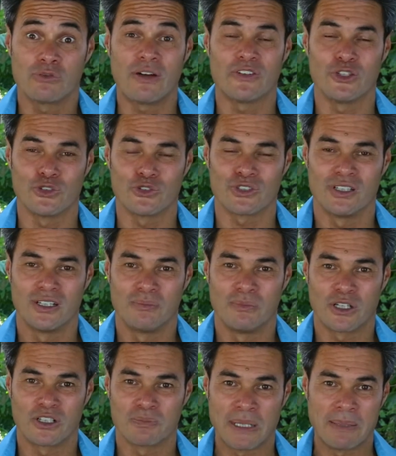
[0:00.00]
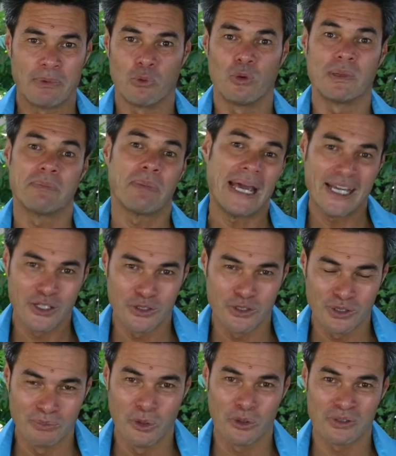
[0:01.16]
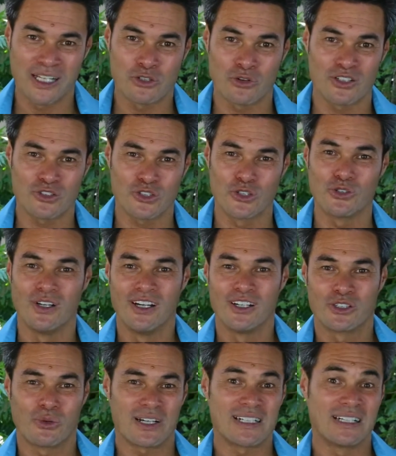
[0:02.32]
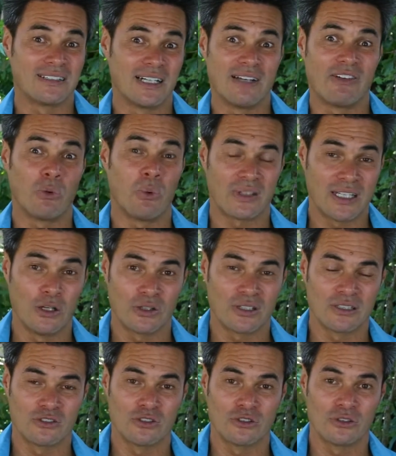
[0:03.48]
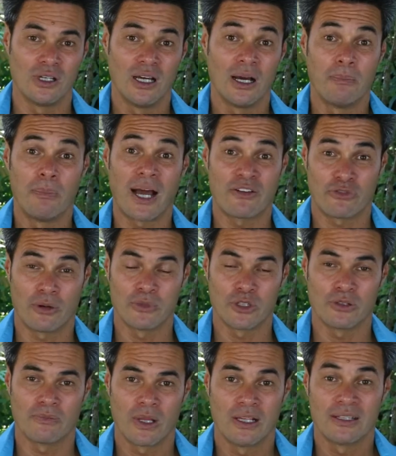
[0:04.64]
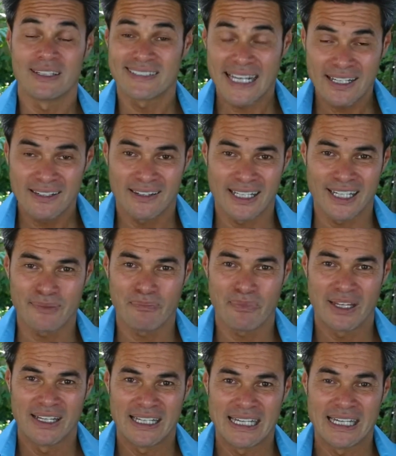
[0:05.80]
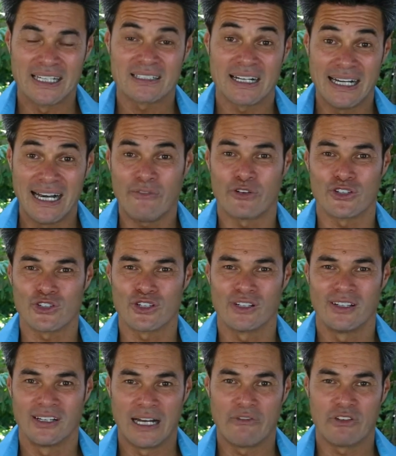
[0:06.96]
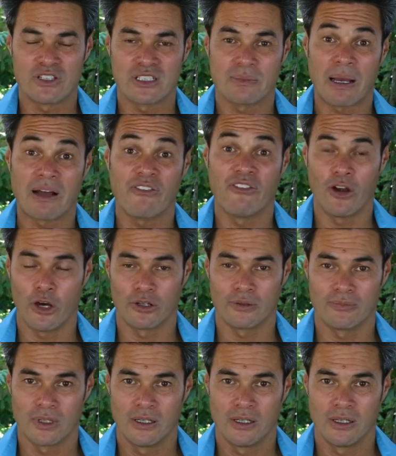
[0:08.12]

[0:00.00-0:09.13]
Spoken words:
revenues, because people will be paying you the more they trust you to actually deliver what they're looking to buy from you. The second thing is leverage. Leverage is about flow.